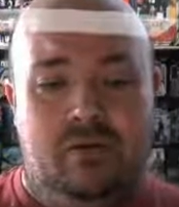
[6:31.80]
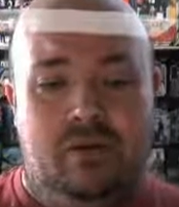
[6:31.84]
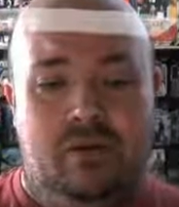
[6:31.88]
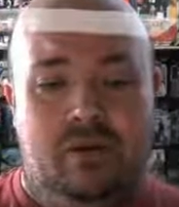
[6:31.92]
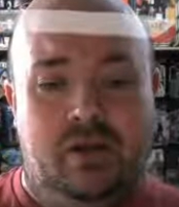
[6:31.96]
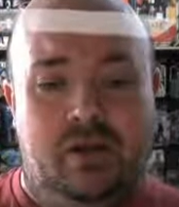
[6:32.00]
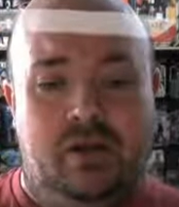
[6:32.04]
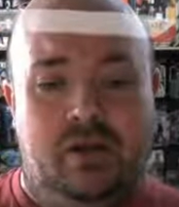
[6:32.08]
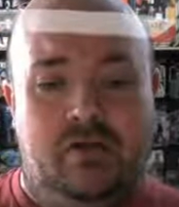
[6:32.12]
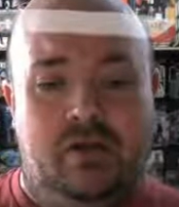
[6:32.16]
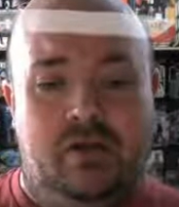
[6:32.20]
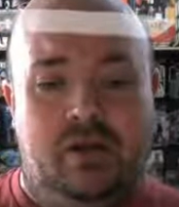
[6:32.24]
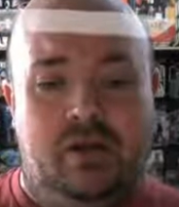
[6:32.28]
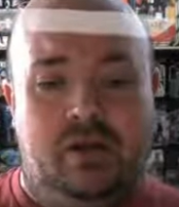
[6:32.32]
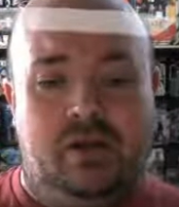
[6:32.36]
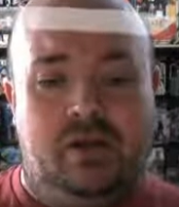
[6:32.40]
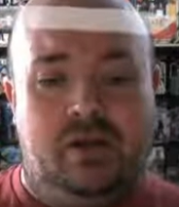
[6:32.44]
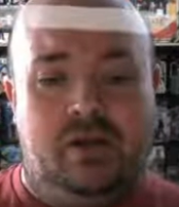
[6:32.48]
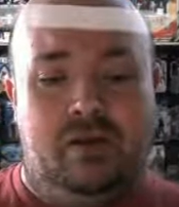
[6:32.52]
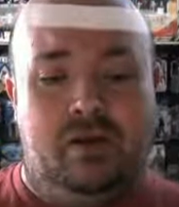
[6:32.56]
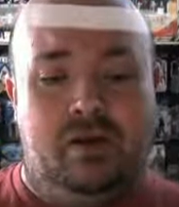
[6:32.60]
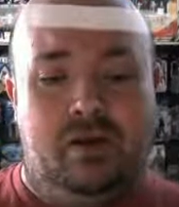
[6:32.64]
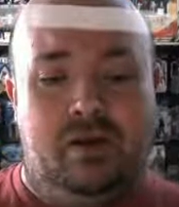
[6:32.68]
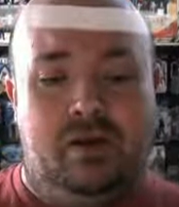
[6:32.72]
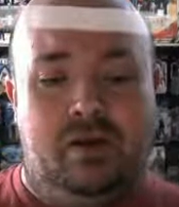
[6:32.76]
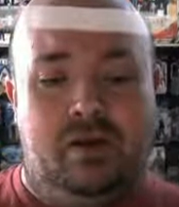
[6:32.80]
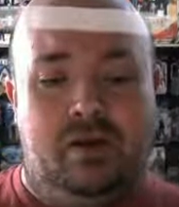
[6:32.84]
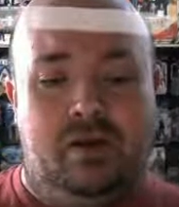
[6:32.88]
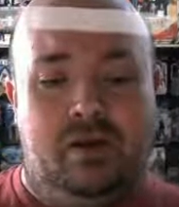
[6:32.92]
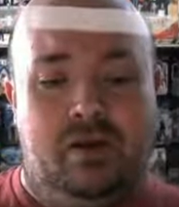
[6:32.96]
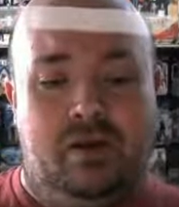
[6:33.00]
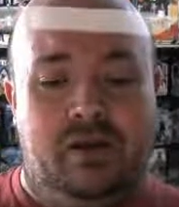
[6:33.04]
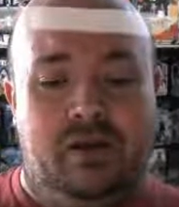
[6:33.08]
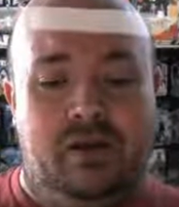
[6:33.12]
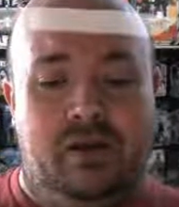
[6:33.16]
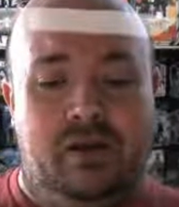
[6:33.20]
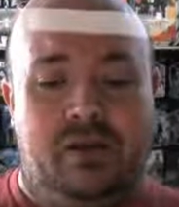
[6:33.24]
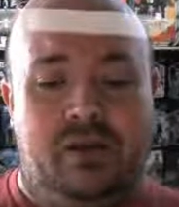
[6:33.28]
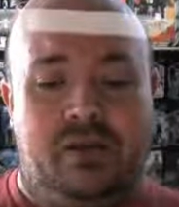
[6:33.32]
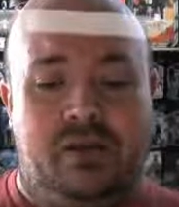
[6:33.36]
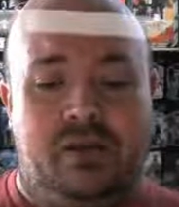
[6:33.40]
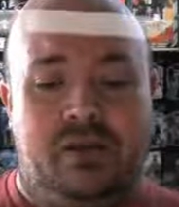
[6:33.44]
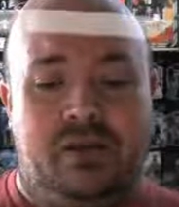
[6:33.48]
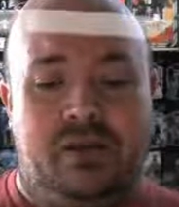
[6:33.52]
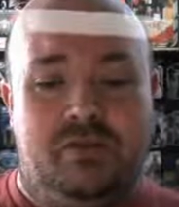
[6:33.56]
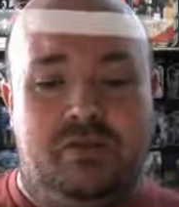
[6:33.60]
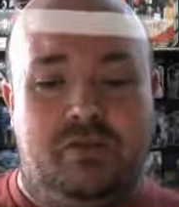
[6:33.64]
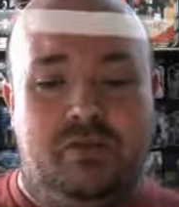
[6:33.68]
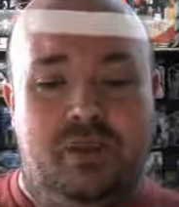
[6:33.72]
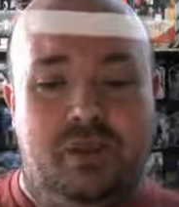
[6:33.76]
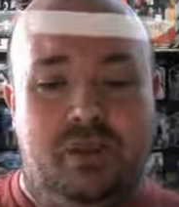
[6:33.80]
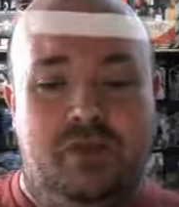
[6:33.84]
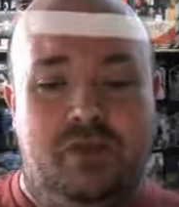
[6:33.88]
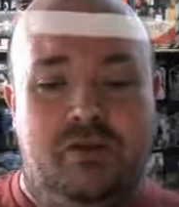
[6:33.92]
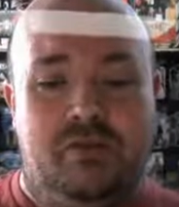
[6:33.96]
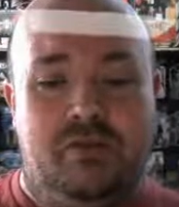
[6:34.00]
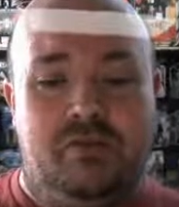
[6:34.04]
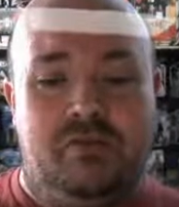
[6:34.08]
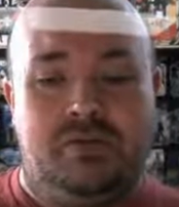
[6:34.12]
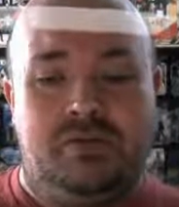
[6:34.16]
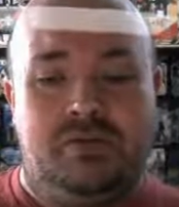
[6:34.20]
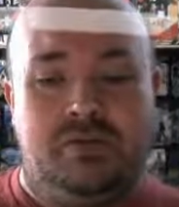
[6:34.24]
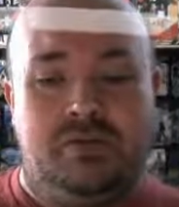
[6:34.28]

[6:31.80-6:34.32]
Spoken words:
you know, it kind of gets the main